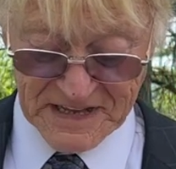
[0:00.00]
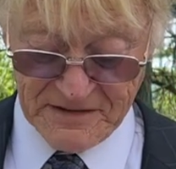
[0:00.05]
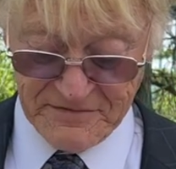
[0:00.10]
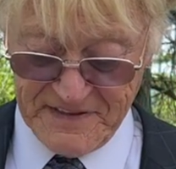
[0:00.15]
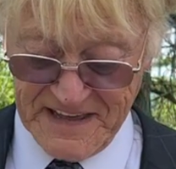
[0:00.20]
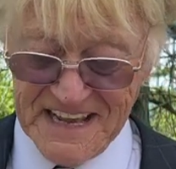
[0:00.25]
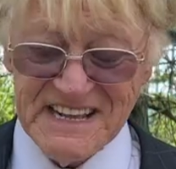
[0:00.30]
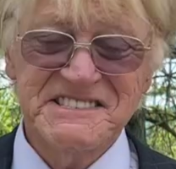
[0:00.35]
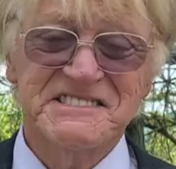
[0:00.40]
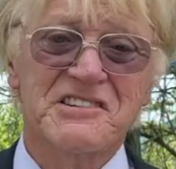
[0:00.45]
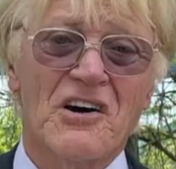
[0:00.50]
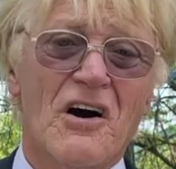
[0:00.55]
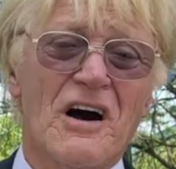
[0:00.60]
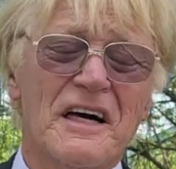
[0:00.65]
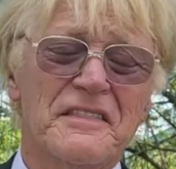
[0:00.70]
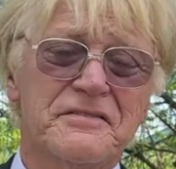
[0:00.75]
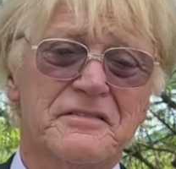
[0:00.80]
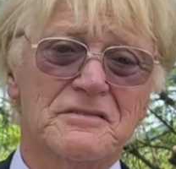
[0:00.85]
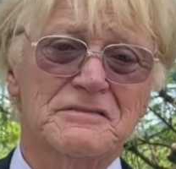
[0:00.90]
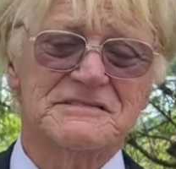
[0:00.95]
These
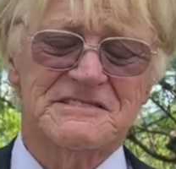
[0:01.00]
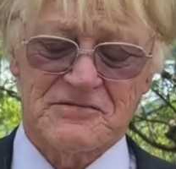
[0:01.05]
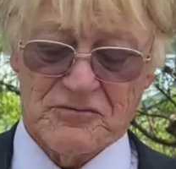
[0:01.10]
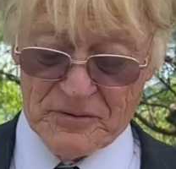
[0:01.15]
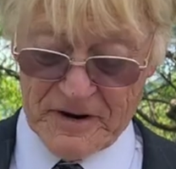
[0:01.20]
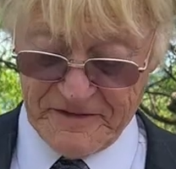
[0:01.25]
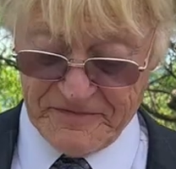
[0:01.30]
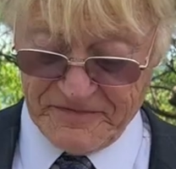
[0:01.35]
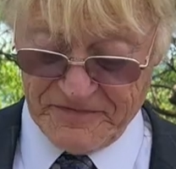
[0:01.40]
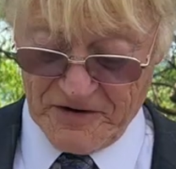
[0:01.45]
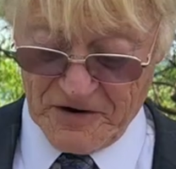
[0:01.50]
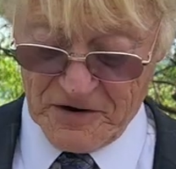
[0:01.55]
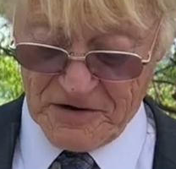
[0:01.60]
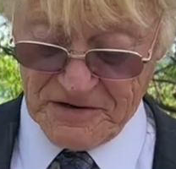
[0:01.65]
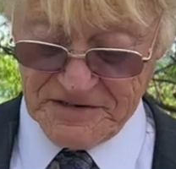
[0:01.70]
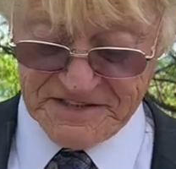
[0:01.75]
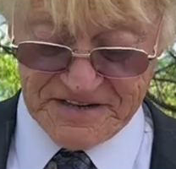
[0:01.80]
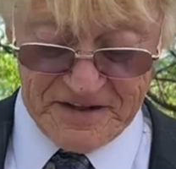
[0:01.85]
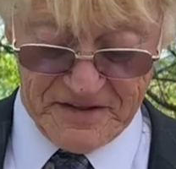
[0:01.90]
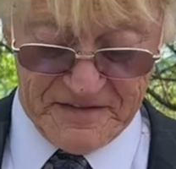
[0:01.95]
authors
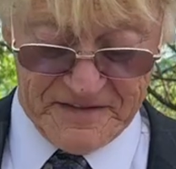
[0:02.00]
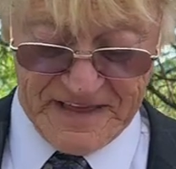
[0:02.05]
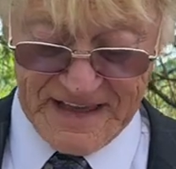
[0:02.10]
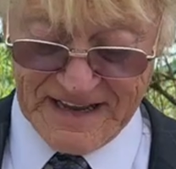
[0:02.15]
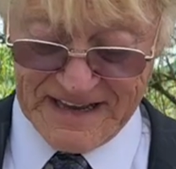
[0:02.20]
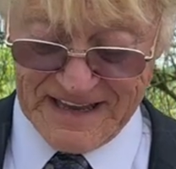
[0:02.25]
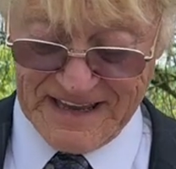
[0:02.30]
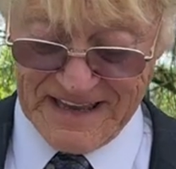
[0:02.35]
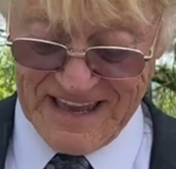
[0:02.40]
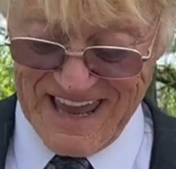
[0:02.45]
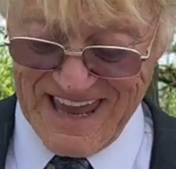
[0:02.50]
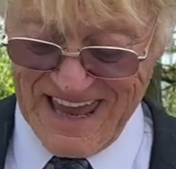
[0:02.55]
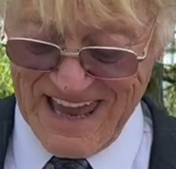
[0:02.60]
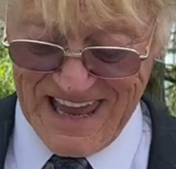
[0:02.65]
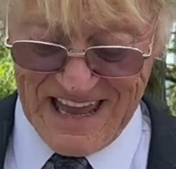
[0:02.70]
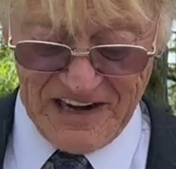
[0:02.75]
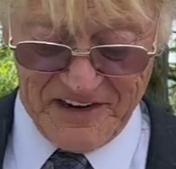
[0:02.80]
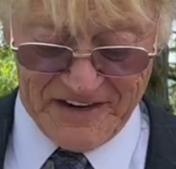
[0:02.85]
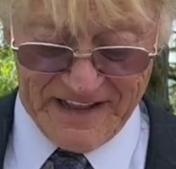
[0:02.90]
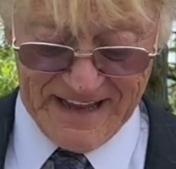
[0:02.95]
refer to the
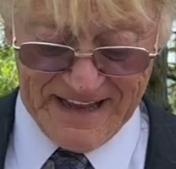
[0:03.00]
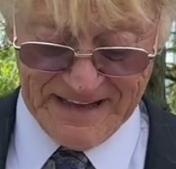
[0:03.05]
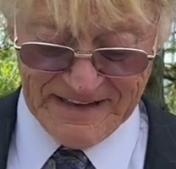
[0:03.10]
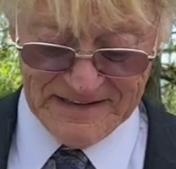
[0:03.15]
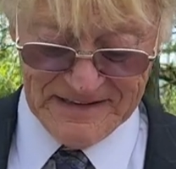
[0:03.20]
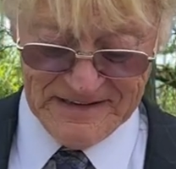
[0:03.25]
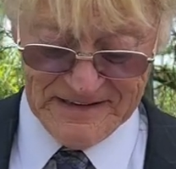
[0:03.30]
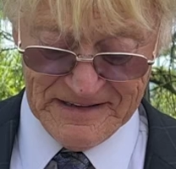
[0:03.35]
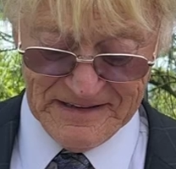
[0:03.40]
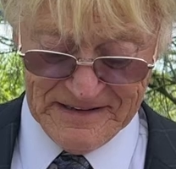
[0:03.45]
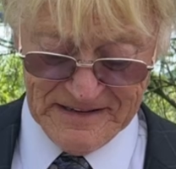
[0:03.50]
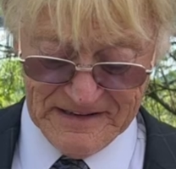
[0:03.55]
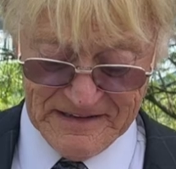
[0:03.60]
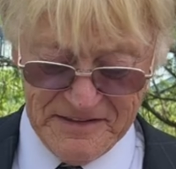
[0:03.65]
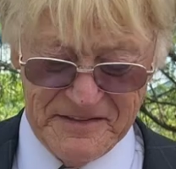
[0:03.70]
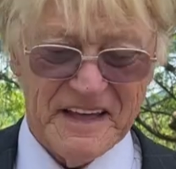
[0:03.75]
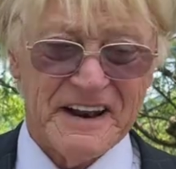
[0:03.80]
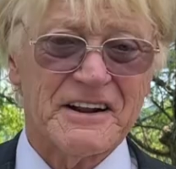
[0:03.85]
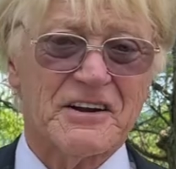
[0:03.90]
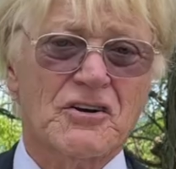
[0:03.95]
healing
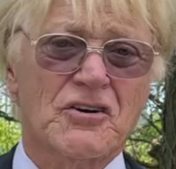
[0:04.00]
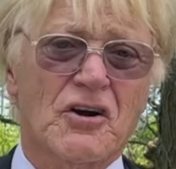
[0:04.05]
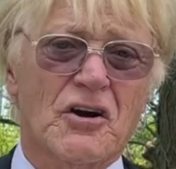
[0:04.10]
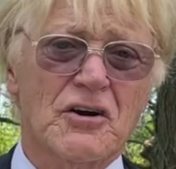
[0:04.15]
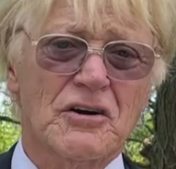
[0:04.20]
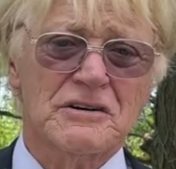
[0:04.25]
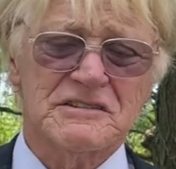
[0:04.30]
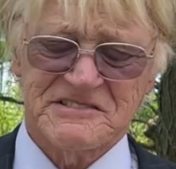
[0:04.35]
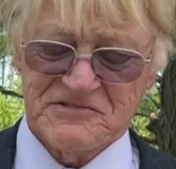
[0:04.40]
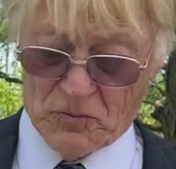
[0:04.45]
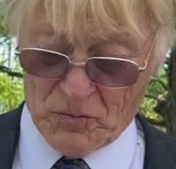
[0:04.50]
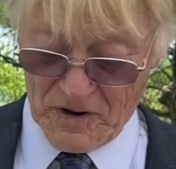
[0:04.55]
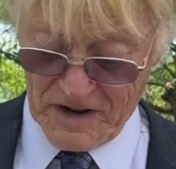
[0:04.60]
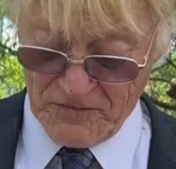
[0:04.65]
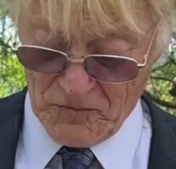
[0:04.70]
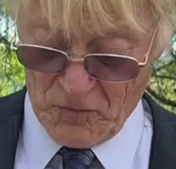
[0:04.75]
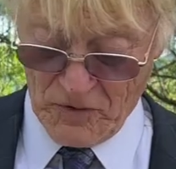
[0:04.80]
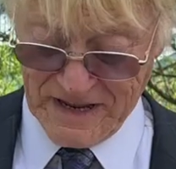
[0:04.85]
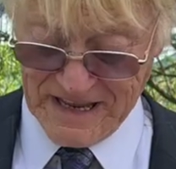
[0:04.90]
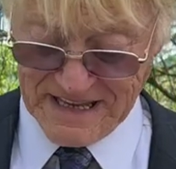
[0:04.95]
that occurs
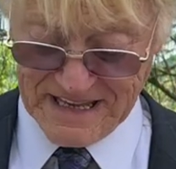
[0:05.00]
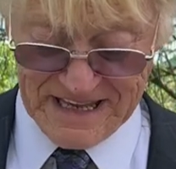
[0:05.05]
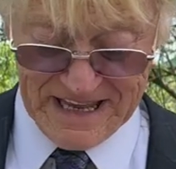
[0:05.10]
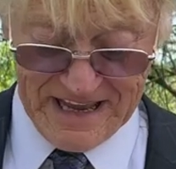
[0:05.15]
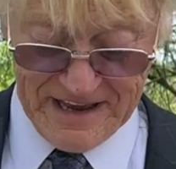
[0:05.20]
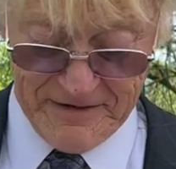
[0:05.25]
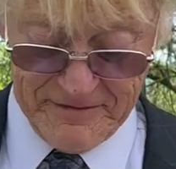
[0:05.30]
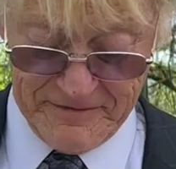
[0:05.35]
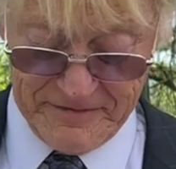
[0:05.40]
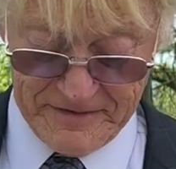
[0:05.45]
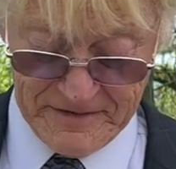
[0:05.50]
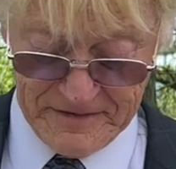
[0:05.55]
when we give